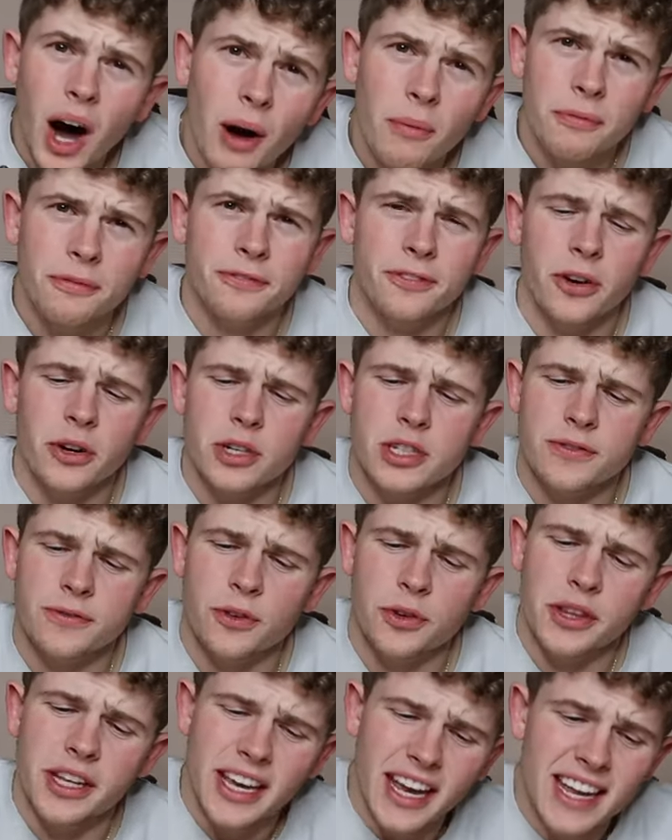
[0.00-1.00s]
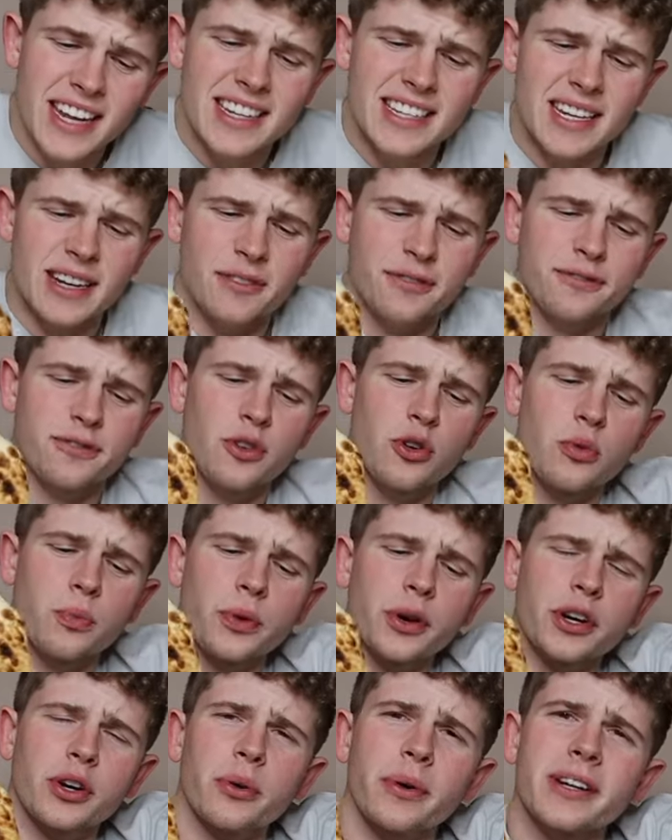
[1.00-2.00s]
Up first for the Indian
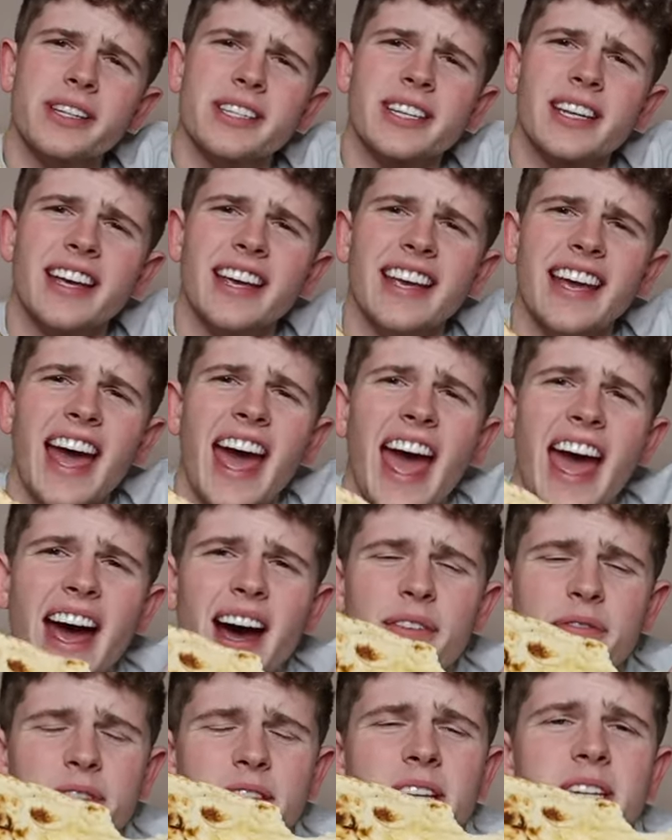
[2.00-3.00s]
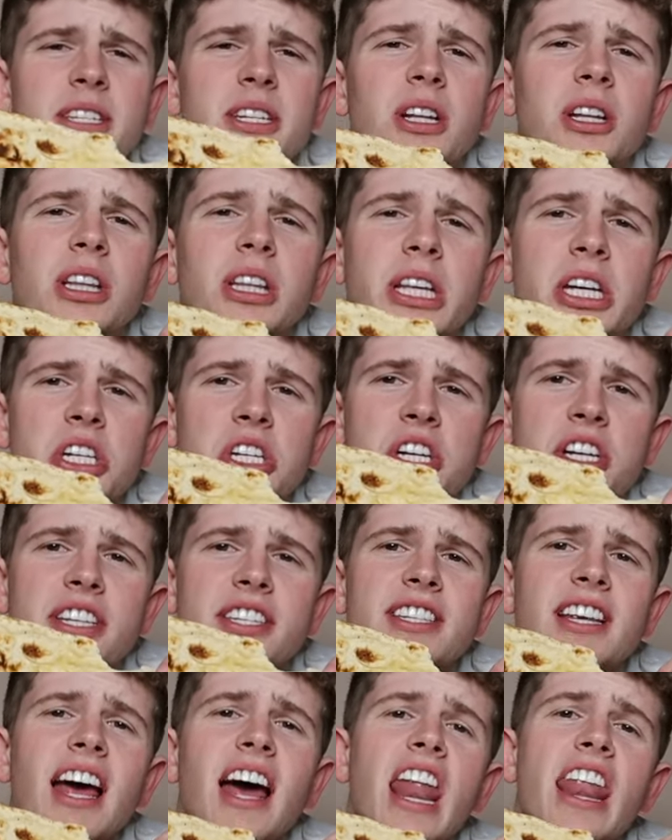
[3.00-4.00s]
food, we're going to have the
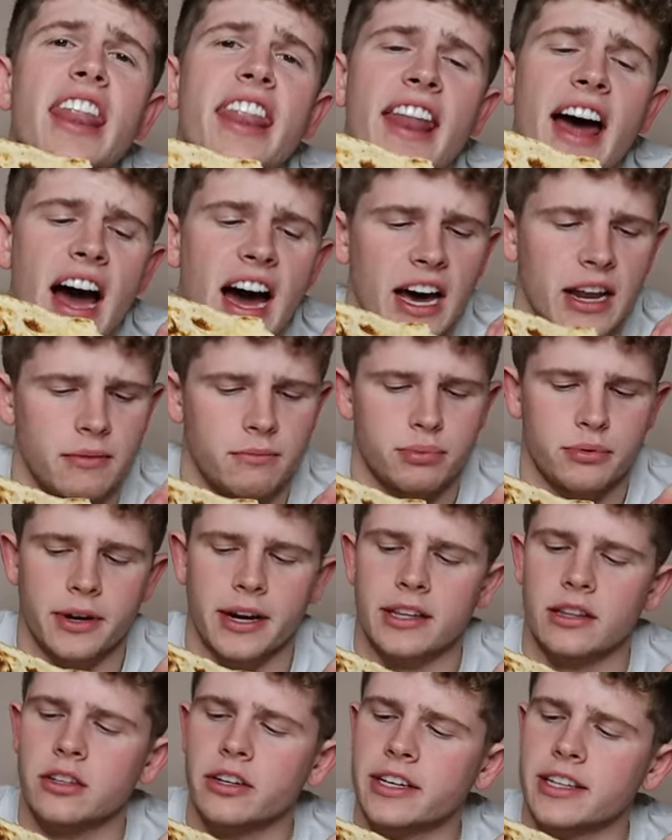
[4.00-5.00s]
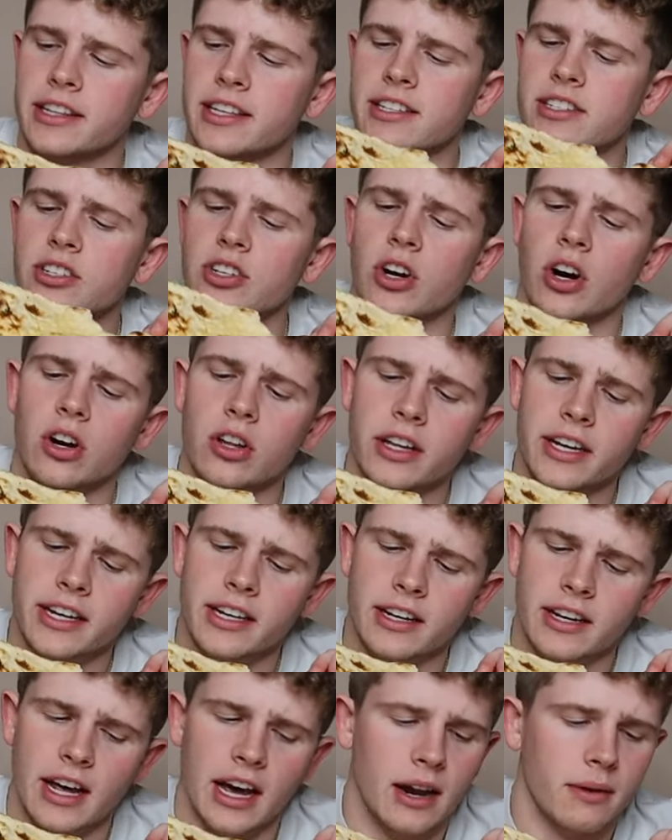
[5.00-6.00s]
delicious naan bread. Look at this
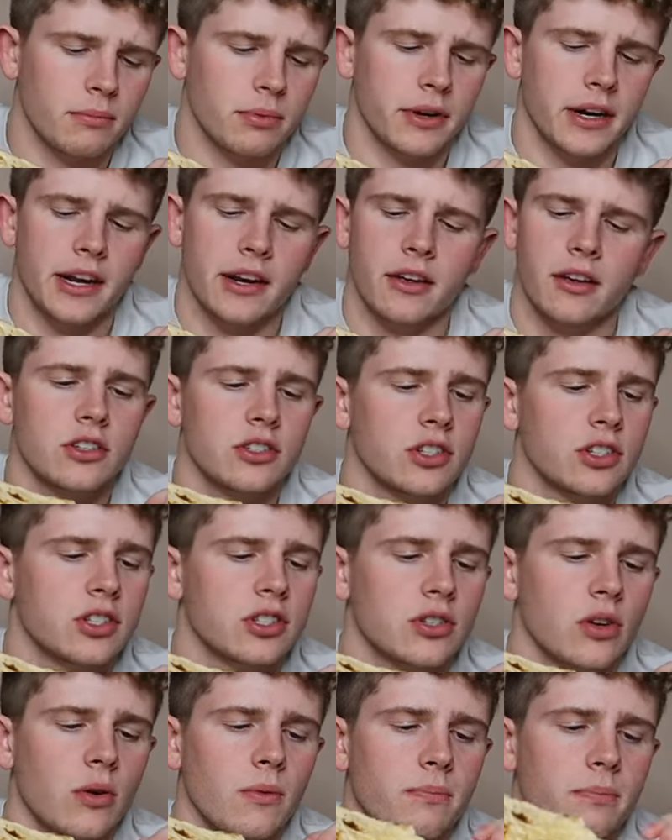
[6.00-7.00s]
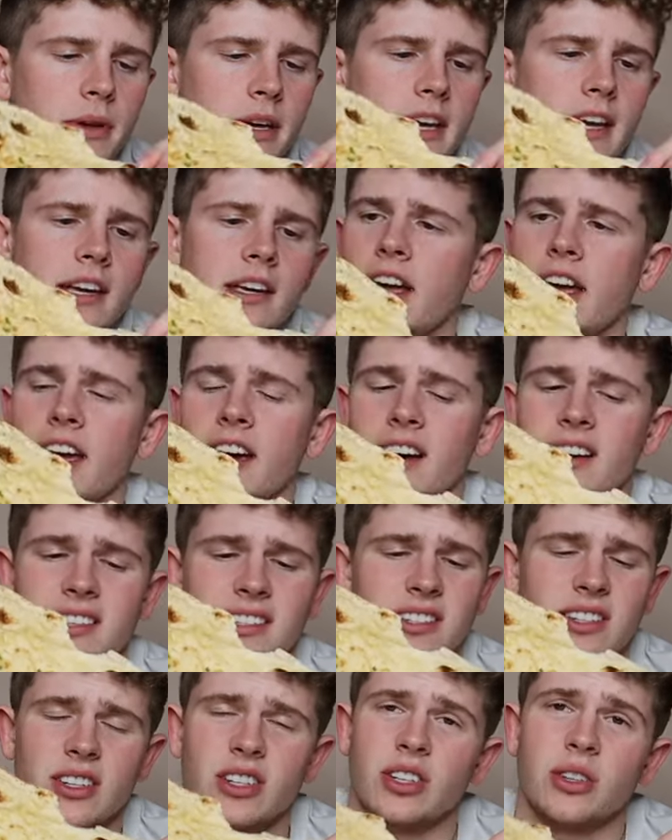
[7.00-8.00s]
garlic naan bread, just so big.
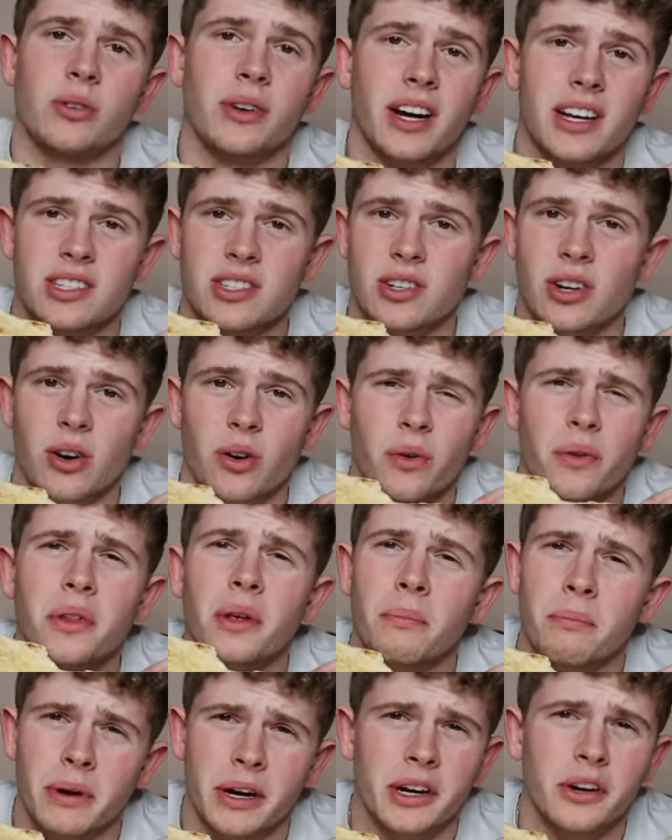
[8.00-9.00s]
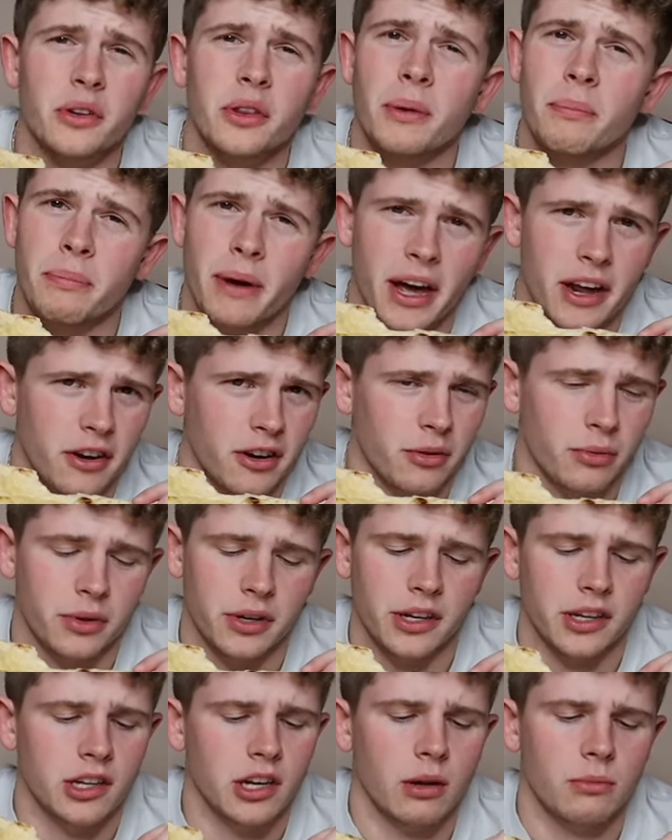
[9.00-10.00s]
And you guys know the bigger the better
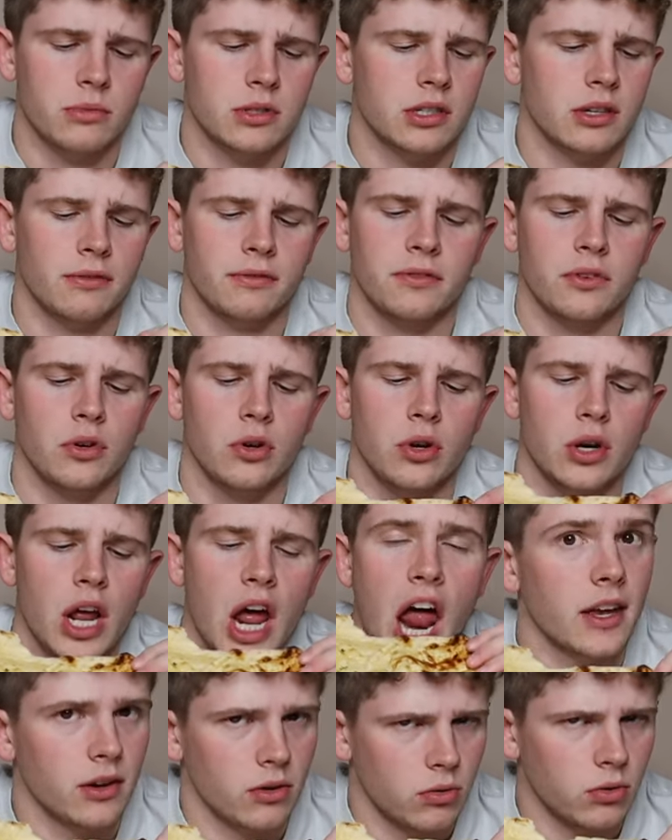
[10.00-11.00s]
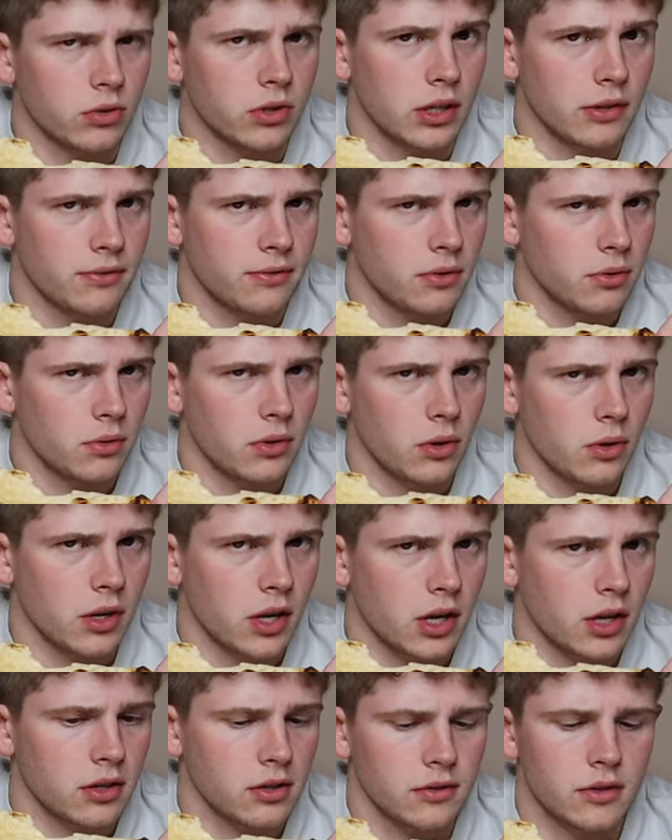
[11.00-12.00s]
when it comes to food and only food,
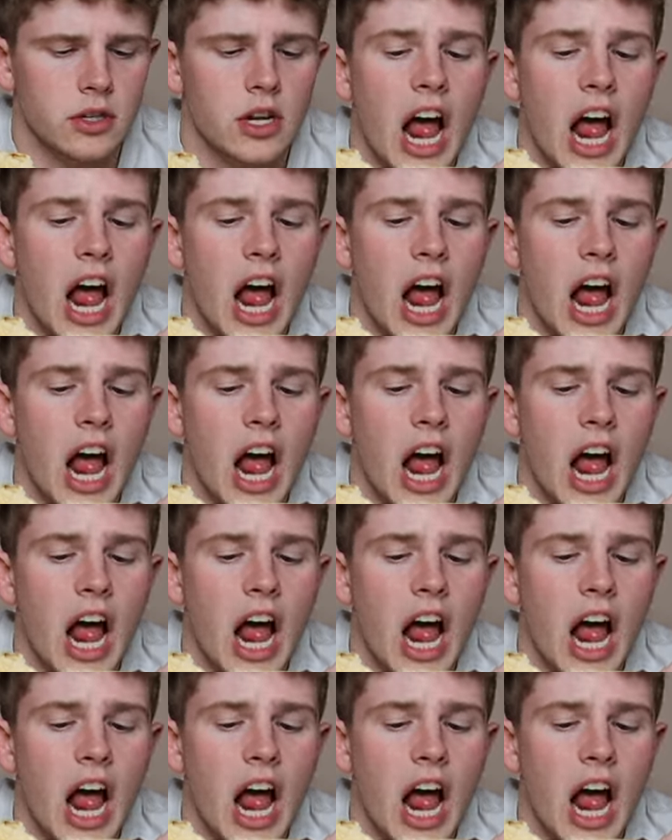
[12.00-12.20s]
okay?